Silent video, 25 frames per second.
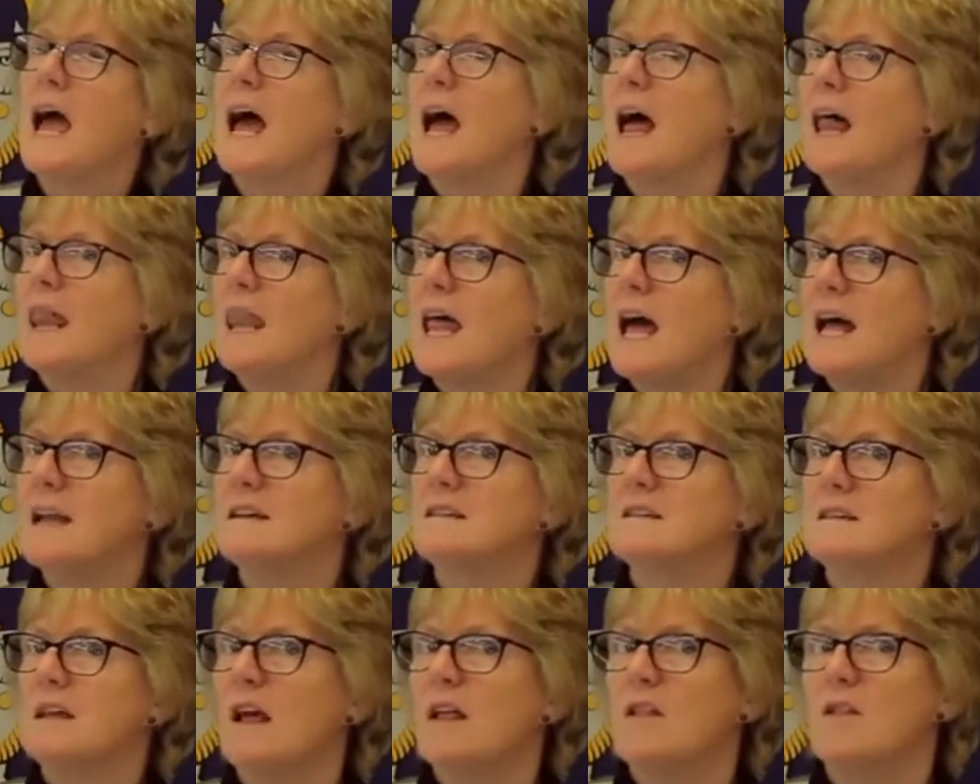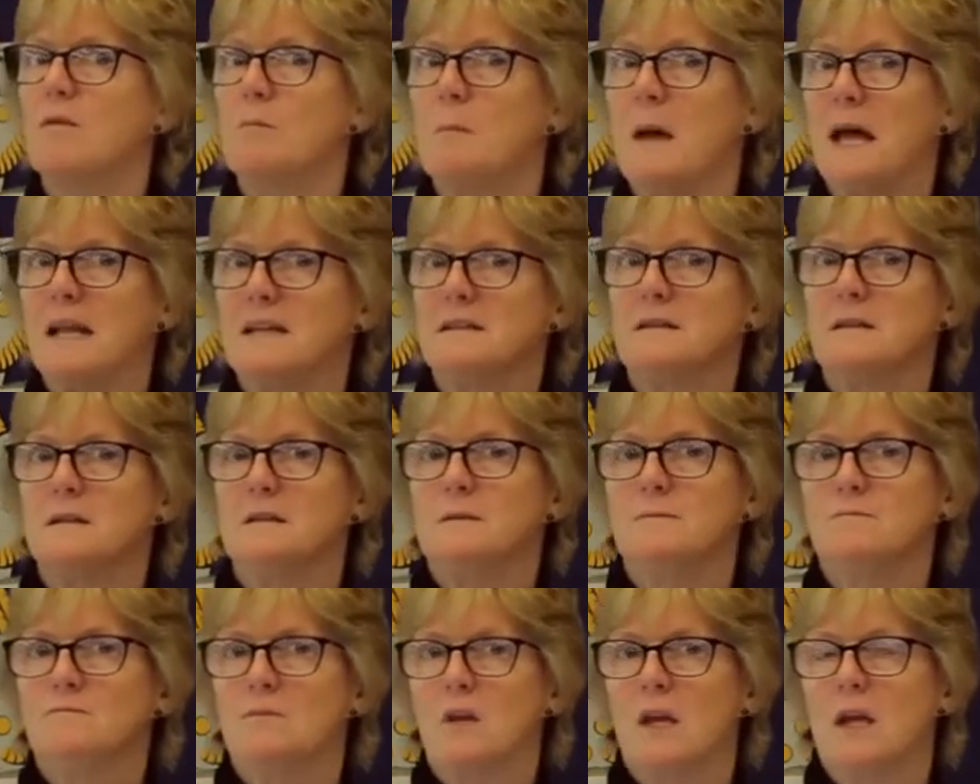And that does
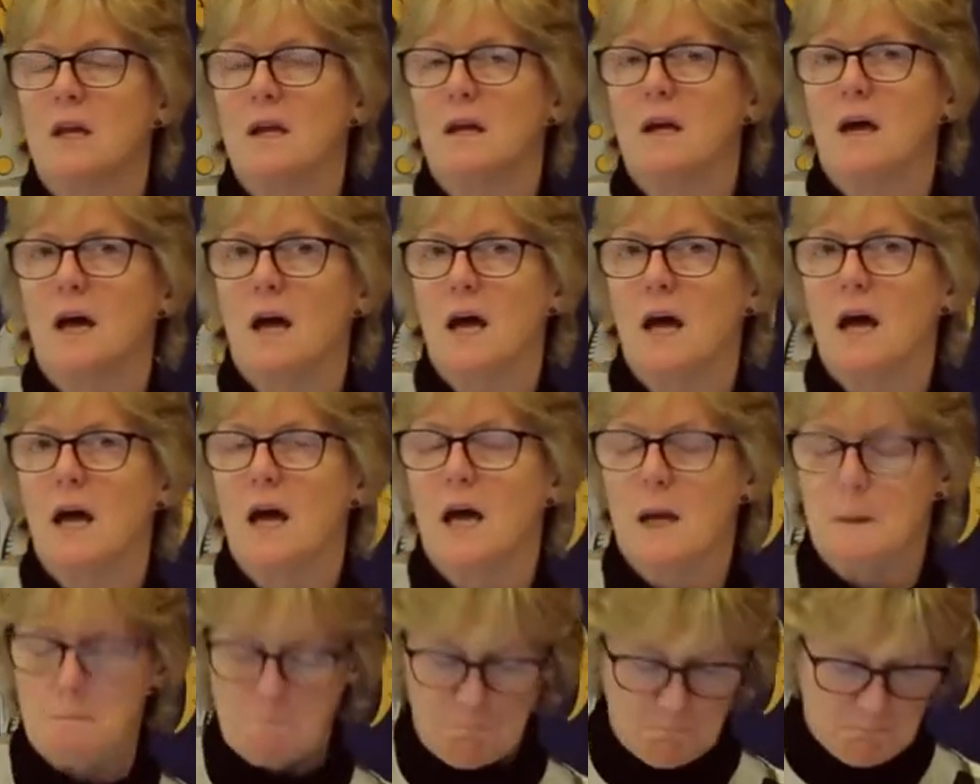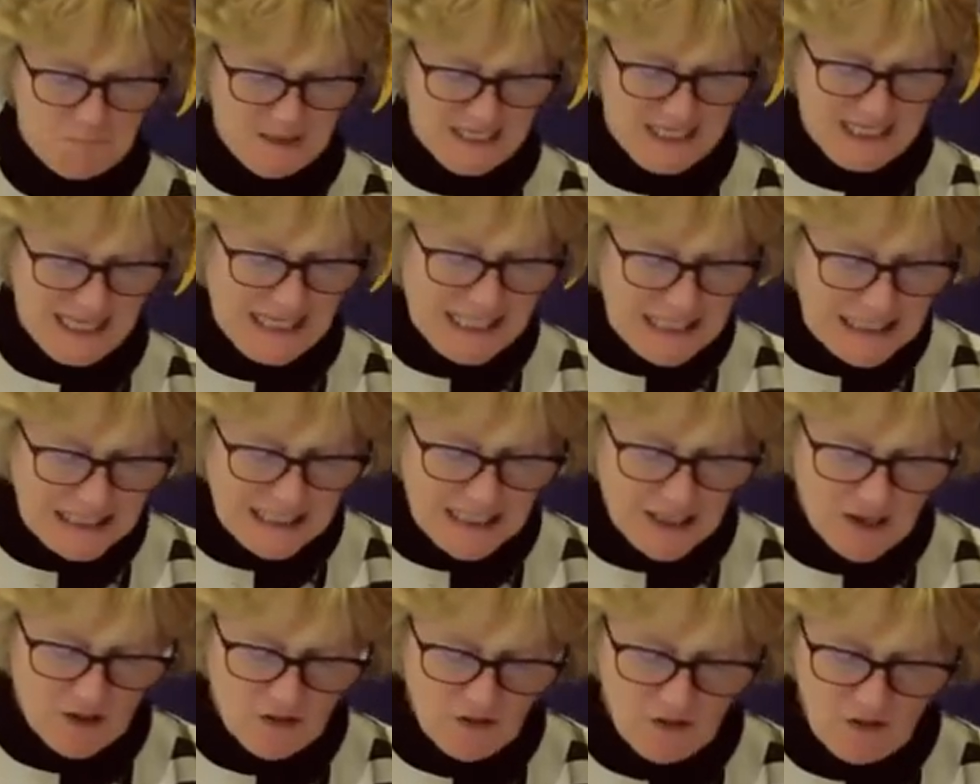matter
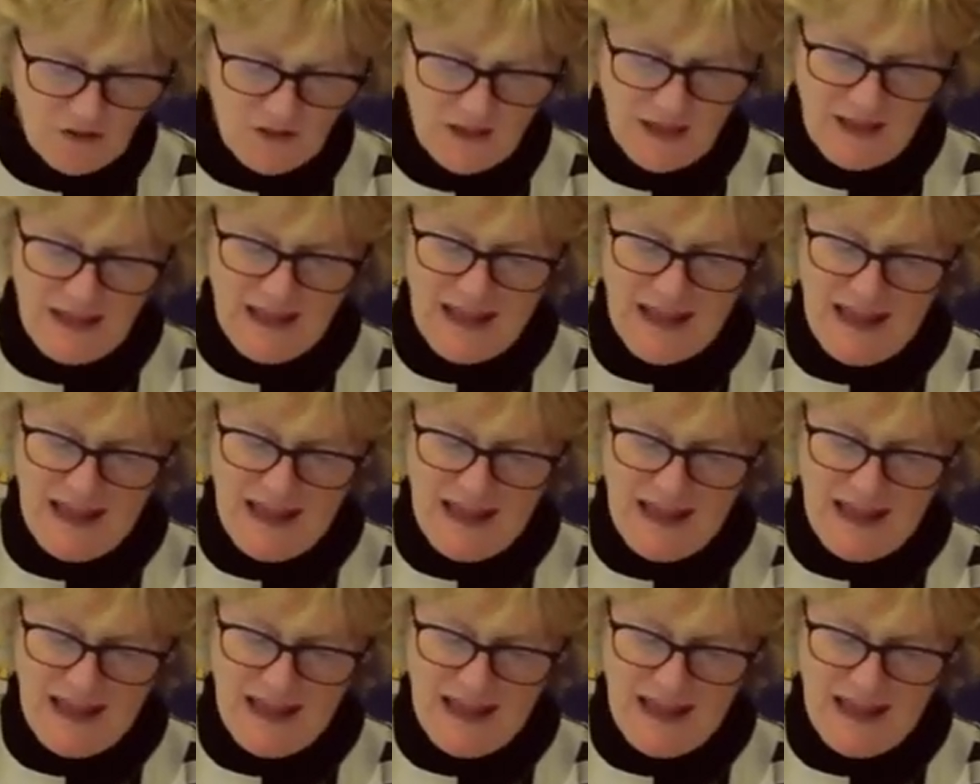because